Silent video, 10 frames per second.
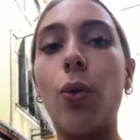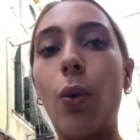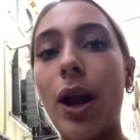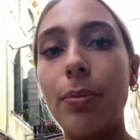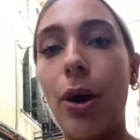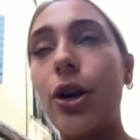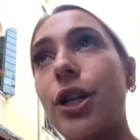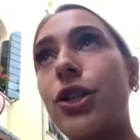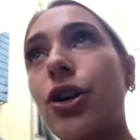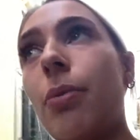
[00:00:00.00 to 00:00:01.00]
one poker
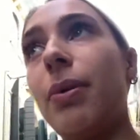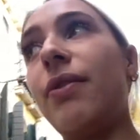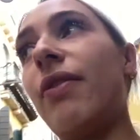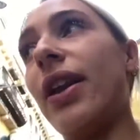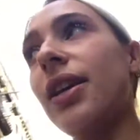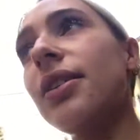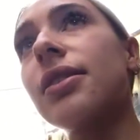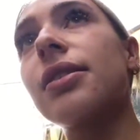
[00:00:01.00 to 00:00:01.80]
shop in Venice.